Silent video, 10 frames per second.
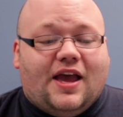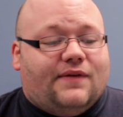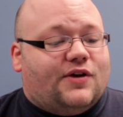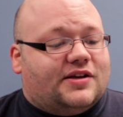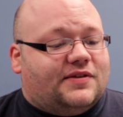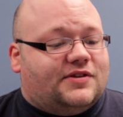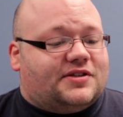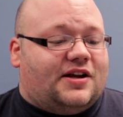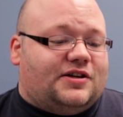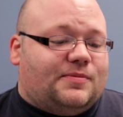If you guys have
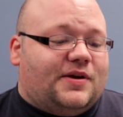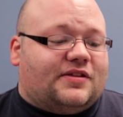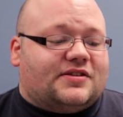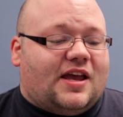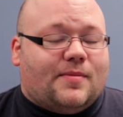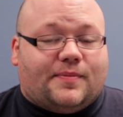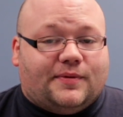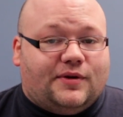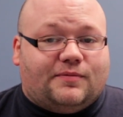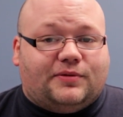decided to pick this game up
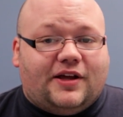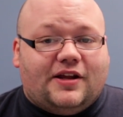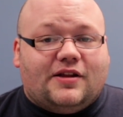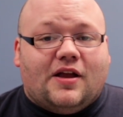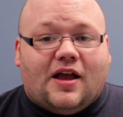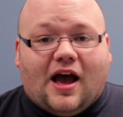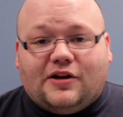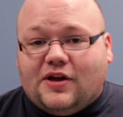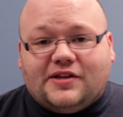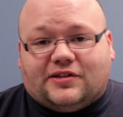and you've played it, how
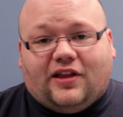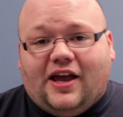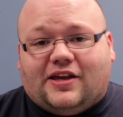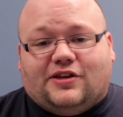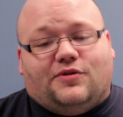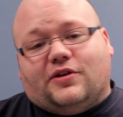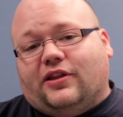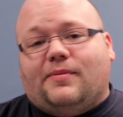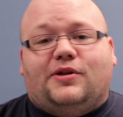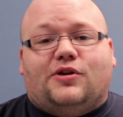do you guys like it? You can let